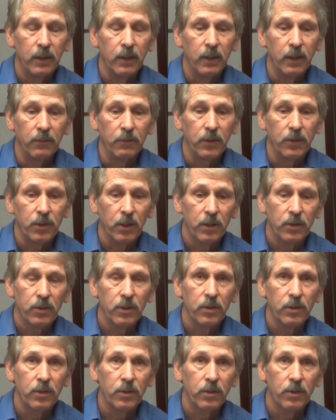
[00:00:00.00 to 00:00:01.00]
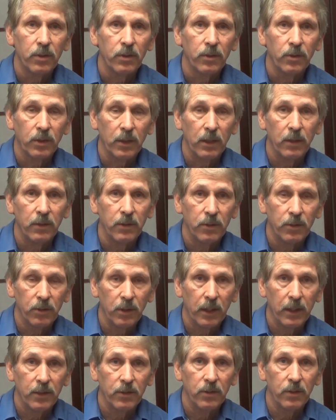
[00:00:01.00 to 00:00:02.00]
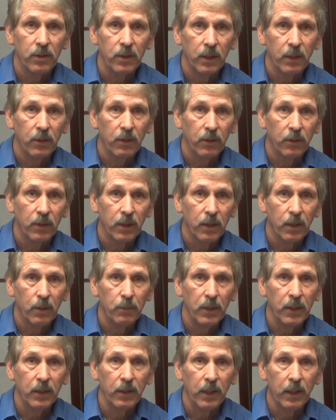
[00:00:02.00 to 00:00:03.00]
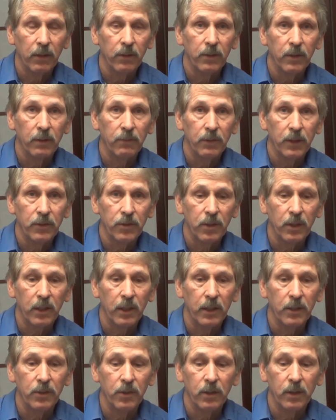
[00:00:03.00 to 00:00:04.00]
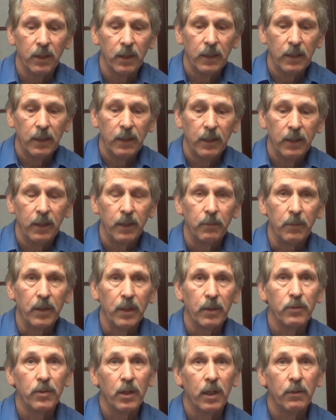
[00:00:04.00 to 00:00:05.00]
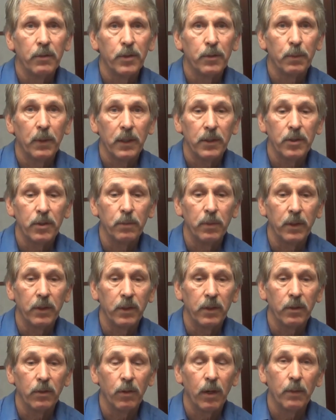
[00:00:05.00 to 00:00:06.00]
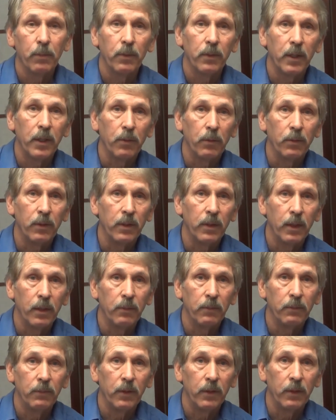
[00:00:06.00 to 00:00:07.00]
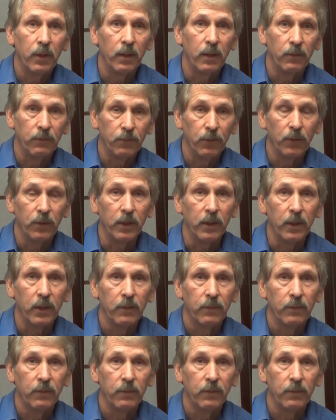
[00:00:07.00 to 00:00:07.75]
If the Justice Center decides that they're going to come in and handle the investigation, it becomes our responsibility to cooperate with them fully.